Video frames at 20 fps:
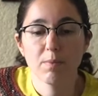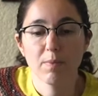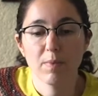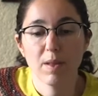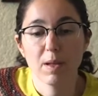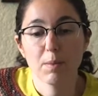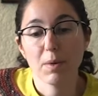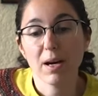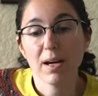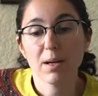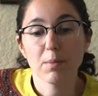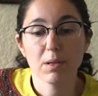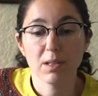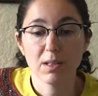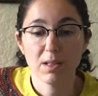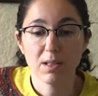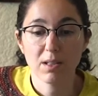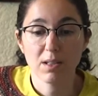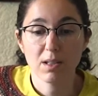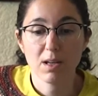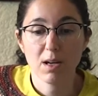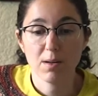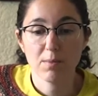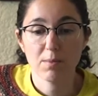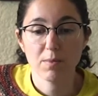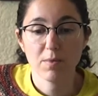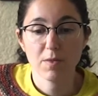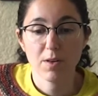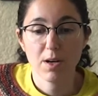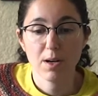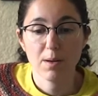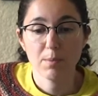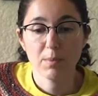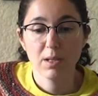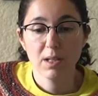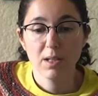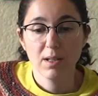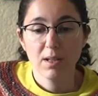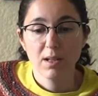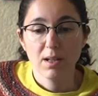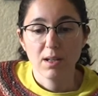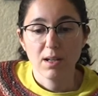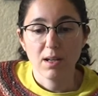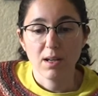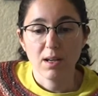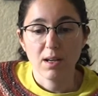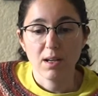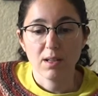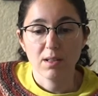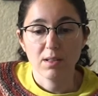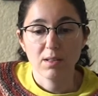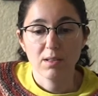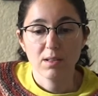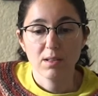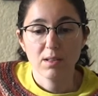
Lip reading: in my opinion, come from the